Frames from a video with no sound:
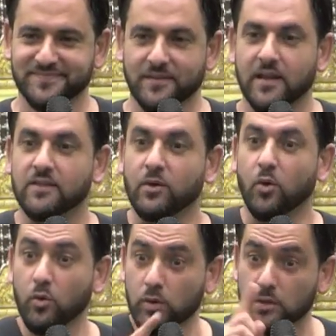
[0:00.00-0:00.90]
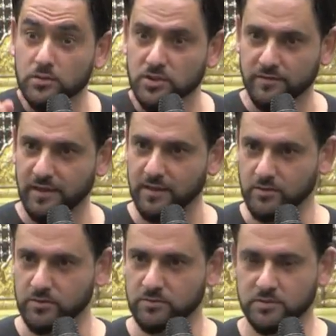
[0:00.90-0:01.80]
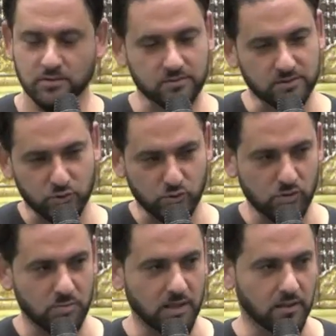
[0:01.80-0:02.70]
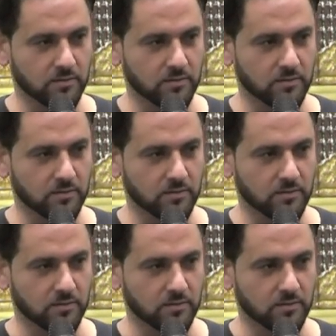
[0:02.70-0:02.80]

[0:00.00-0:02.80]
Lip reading: And the whole world should follow you. Because you know better.